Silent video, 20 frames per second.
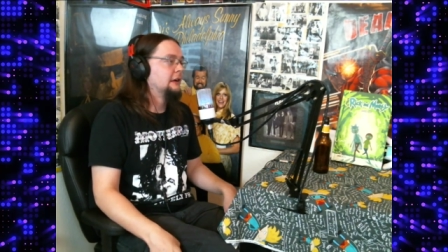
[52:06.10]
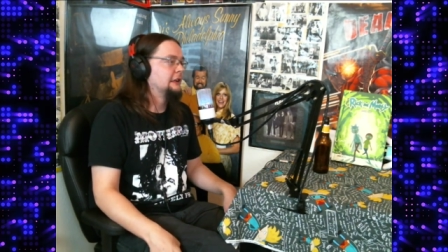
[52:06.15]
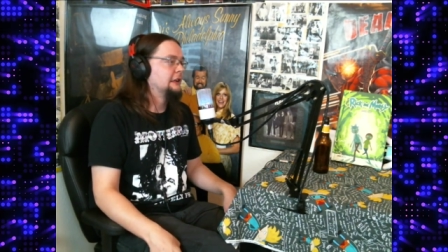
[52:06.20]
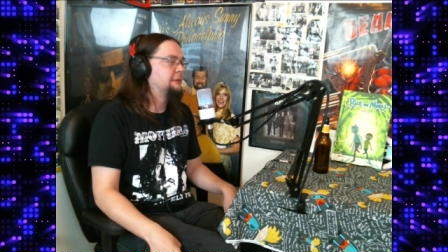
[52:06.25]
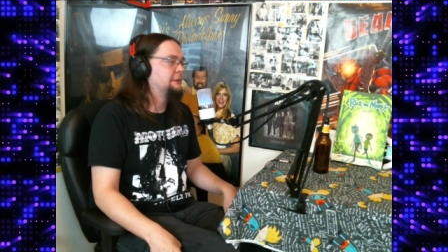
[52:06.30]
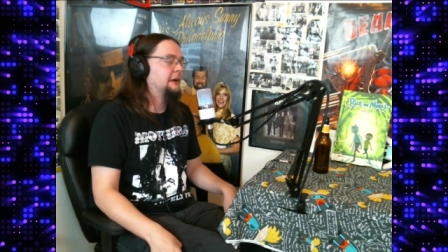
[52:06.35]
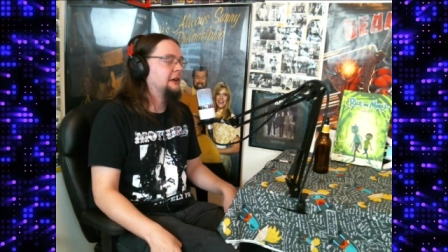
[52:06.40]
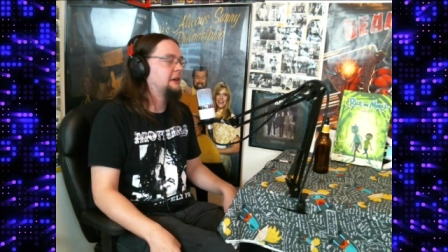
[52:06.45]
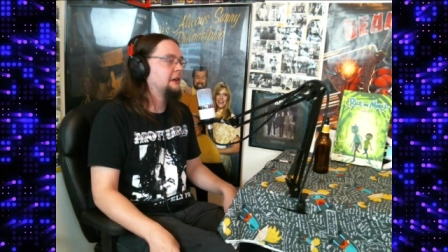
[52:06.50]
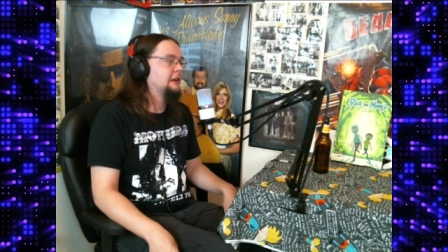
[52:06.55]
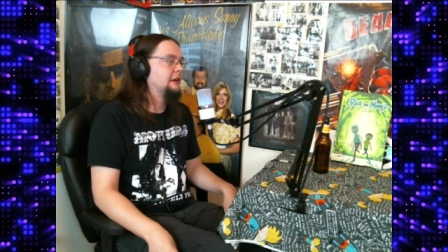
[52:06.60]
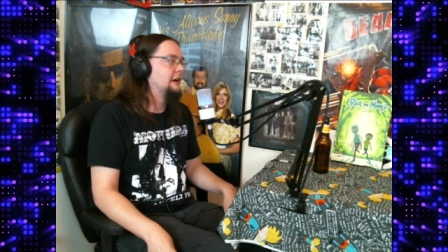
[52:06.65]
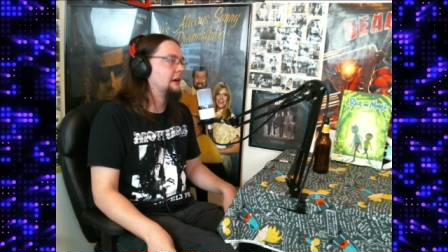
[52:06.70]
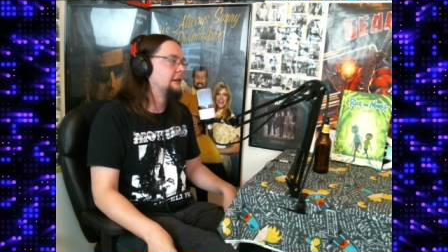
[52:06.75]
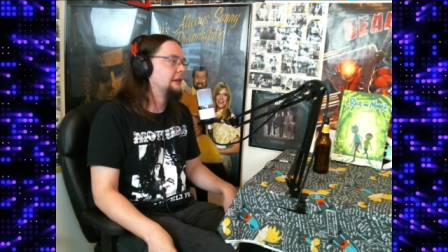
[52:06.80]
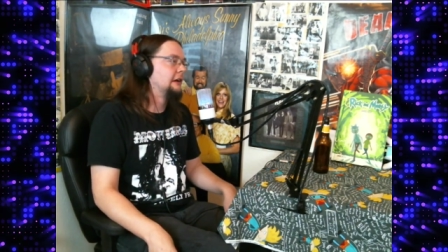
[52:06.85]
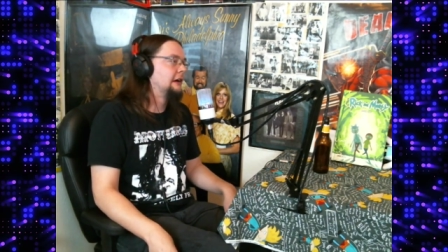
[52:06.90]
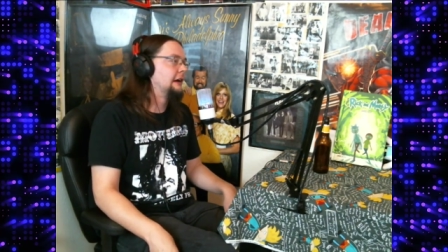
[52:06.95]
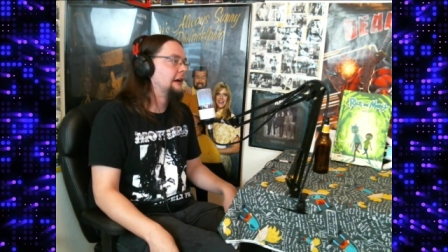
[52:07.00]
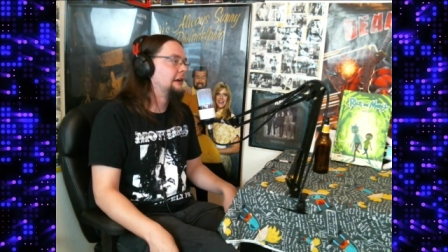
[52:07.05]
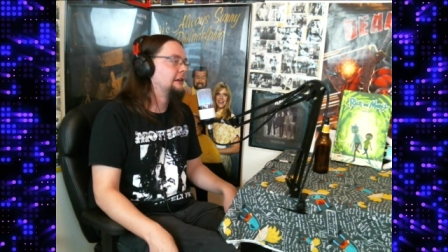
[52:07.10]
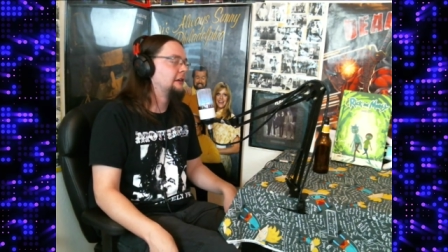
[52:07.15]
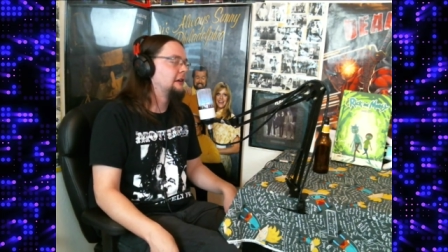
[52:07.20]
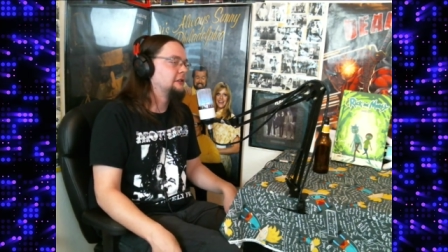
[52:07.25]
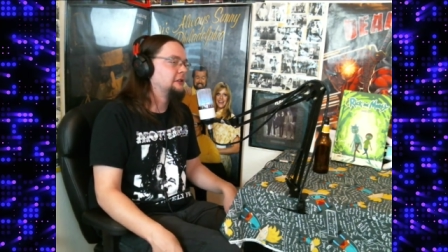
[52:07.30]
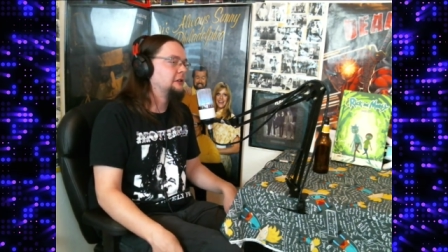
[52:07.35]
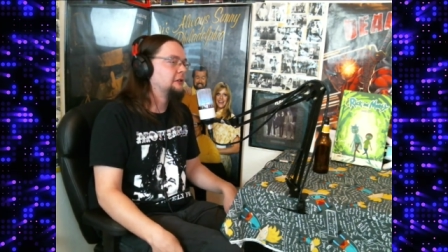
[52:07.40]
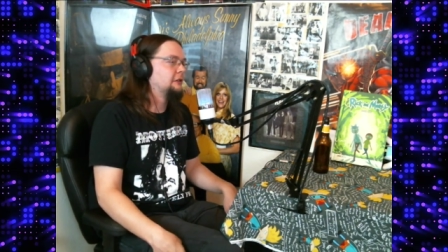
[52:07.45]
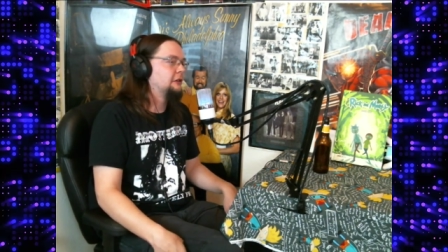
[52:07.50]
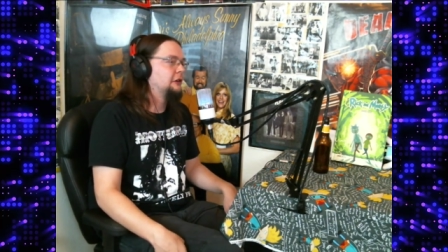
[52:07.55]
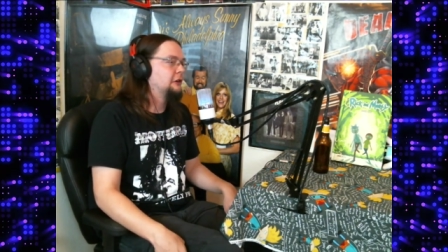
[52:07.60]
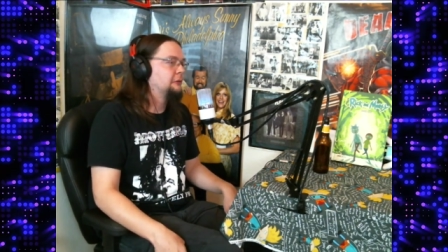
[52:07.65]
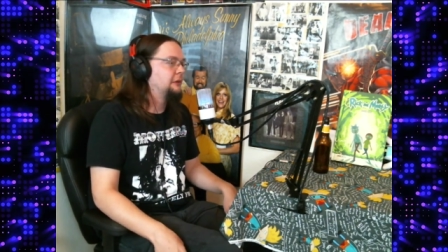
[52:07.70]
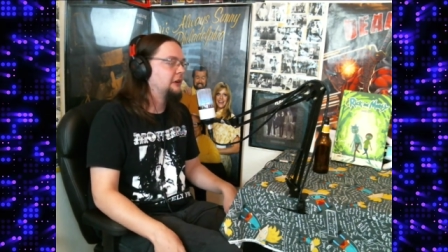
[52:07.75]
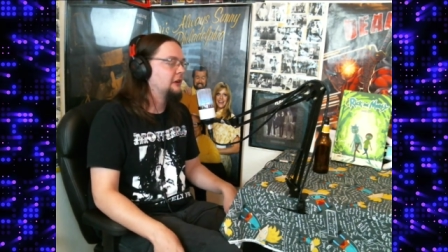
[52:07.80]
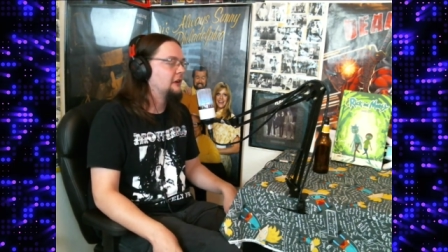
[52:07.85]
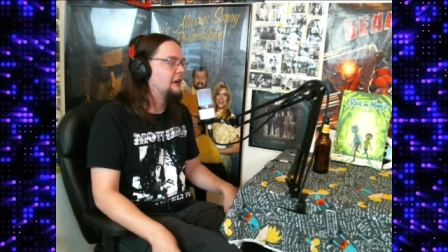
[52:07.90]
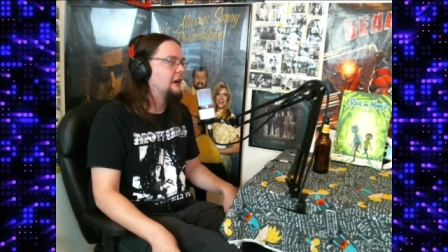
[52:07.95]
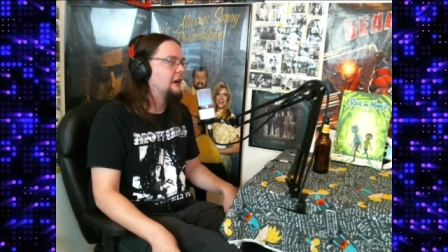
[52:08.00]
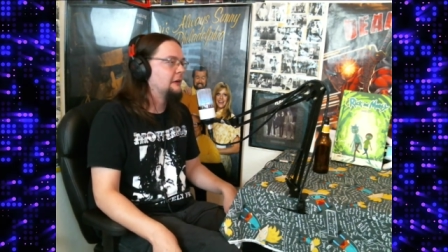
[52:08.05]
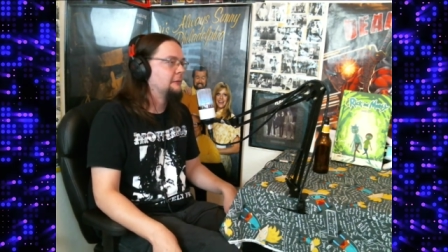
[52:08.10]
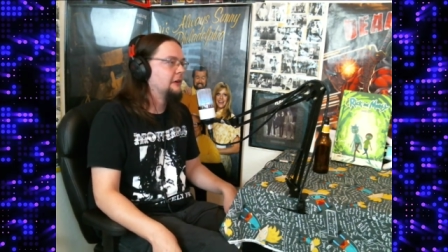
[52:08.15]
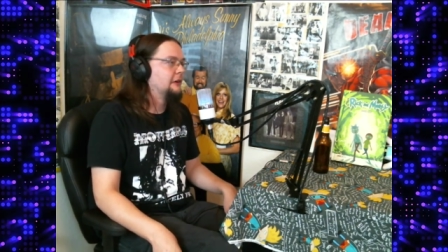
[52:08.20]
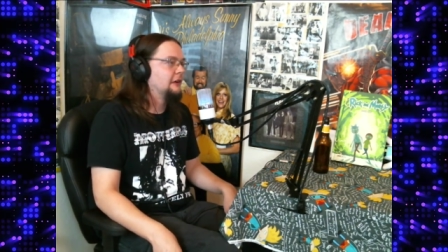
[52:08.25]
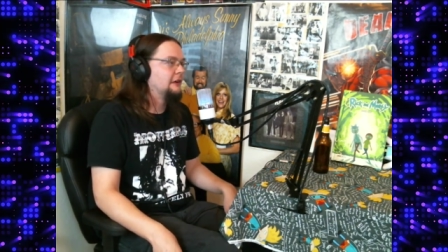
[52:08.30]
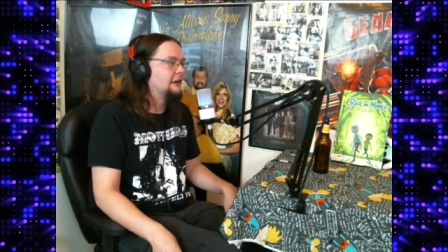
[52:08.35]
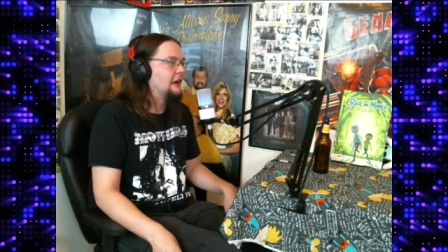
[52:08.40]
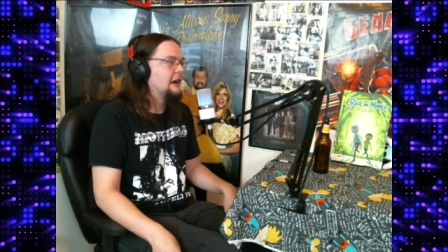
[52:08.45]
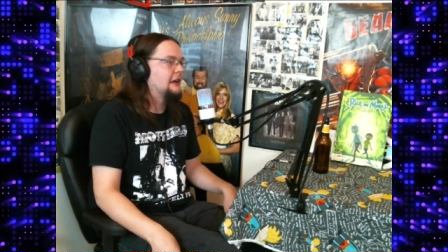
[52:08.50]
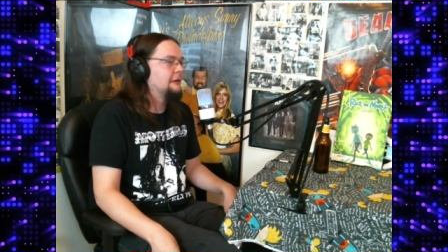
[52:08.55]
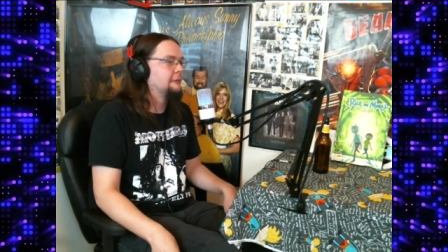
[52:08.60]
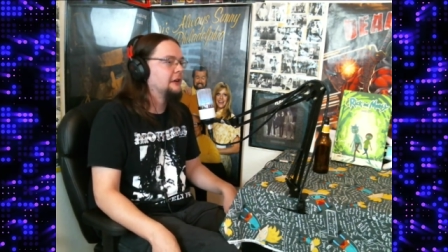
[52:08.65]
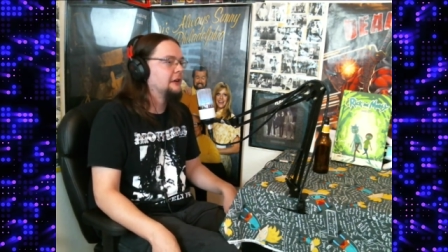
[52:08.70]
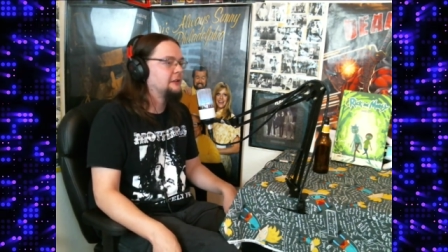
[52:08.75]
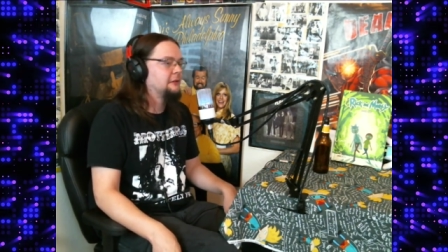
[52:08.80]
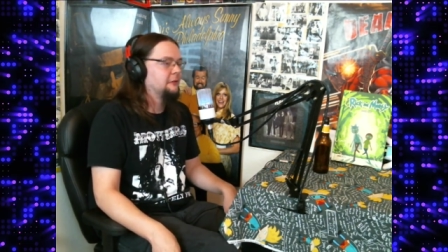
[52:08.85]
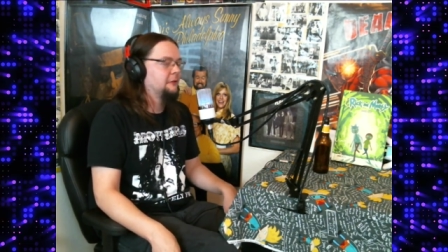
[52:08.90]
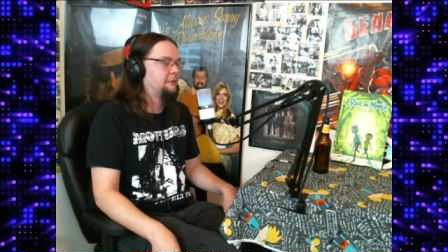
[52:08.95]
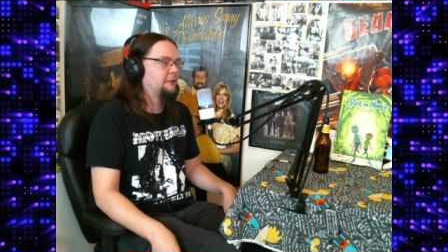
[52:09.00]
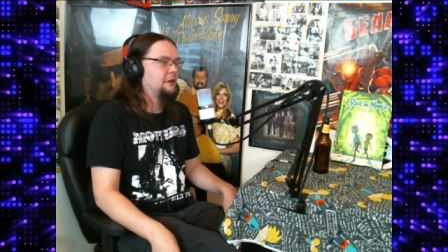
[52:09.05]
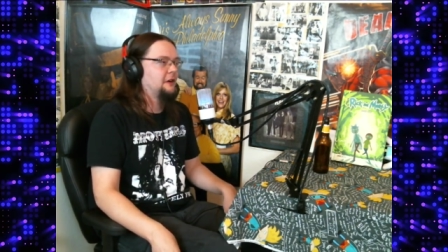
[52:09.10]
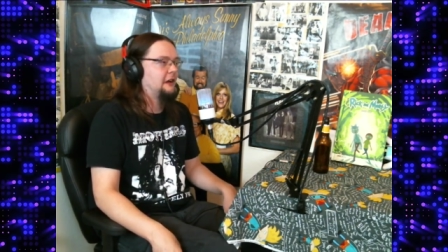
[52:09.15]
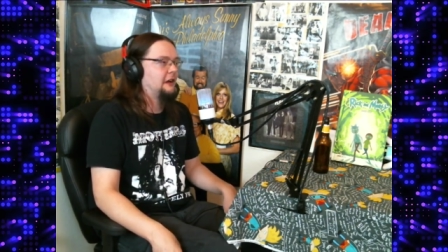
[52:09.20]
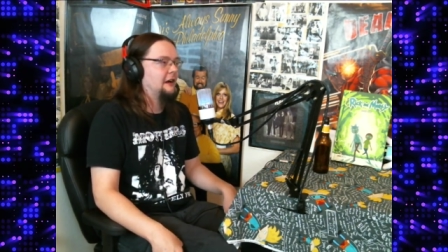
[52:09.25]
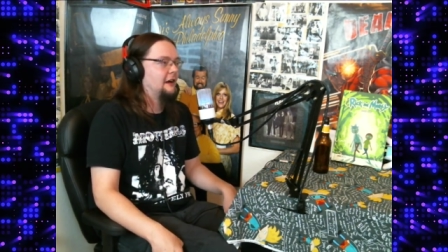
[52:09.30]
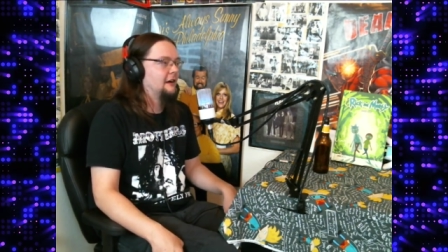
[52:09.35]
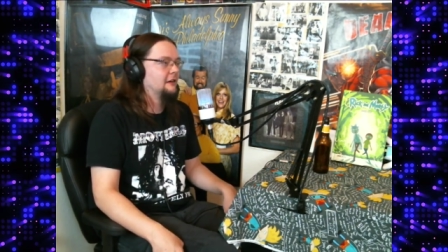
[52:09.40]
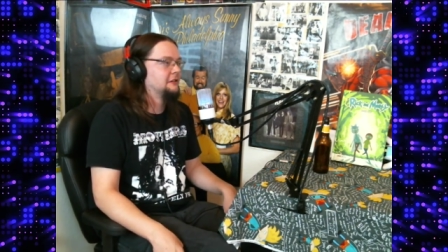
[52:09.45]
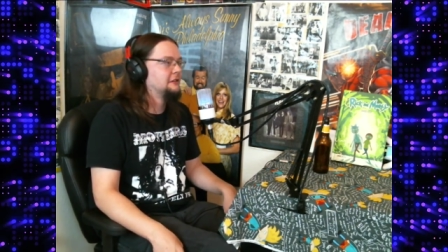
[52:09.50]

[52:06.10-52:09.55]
Especially online, because you could be anonymous. Who the fuck cares?